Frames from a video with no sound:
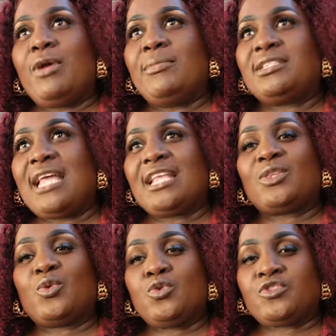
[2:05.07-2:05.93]
me say I
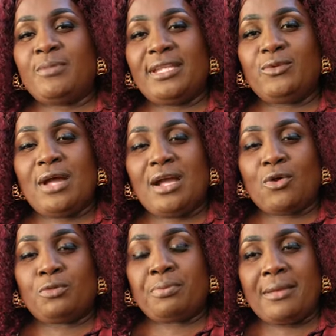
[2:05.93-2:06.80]
two somebody walk
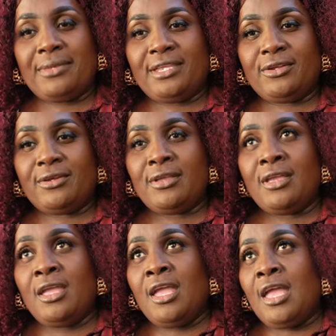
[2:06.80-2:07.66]
out for me you know
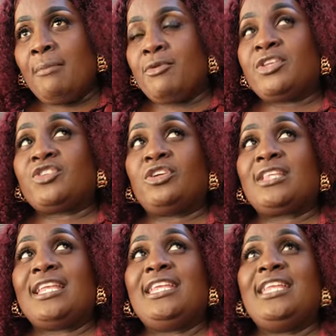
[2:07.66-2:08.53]
me reach out
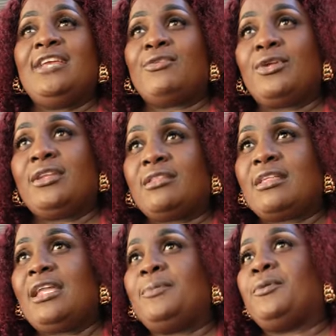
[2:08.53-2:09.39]
to the road
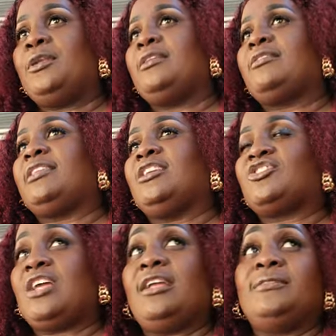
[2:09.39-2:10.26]
at the police
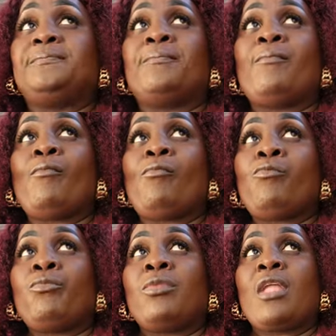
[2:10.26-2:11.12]
station and
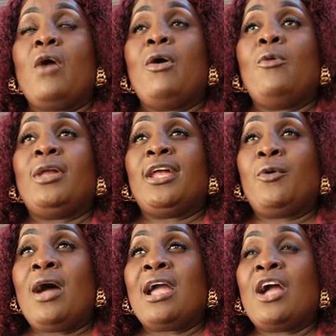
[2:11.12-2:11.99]
one woman I
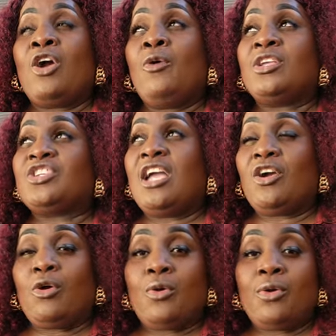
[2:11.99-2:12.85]
walk I go where she I
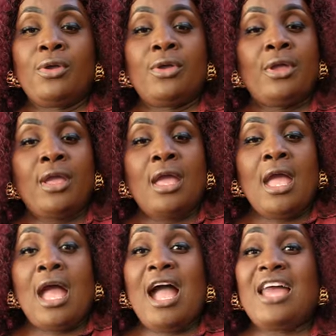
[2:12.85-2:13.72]
go
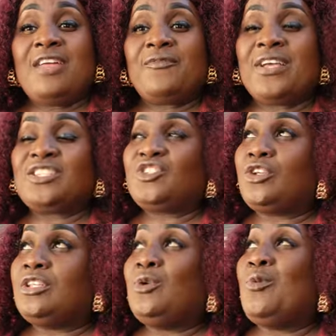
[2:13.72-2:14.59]
all of a
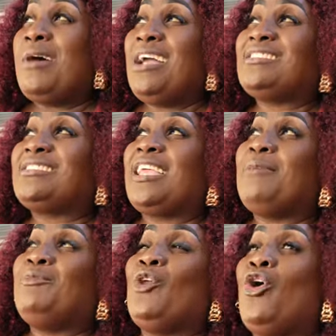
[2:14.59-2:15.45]
sudden the woman step
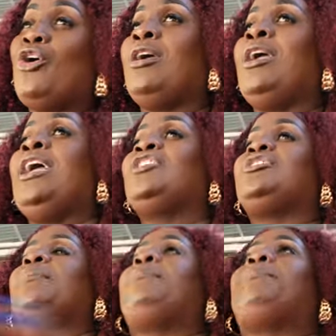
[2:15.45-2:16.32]
down
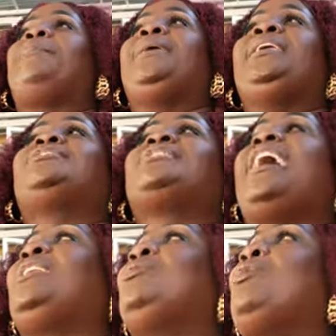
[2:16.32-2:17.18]
the big
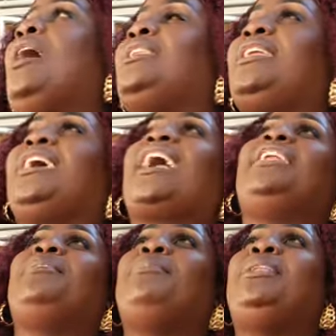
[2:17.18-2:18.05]
sidewalk there they
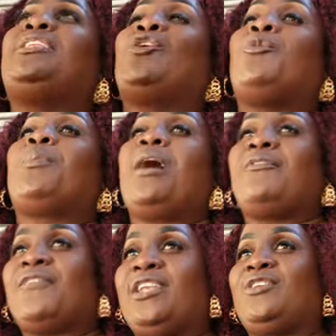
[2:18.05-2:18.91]
can build it up
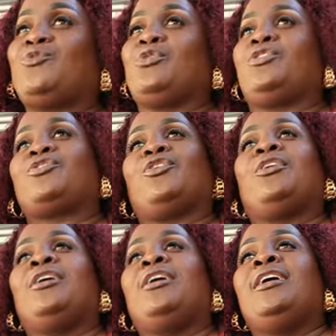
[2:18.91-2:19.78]
off of the road so
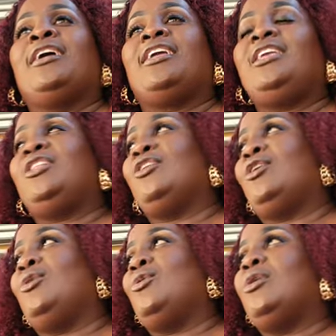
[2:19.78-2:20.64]
it no
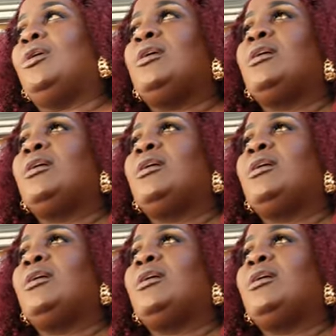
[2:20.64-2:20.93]
low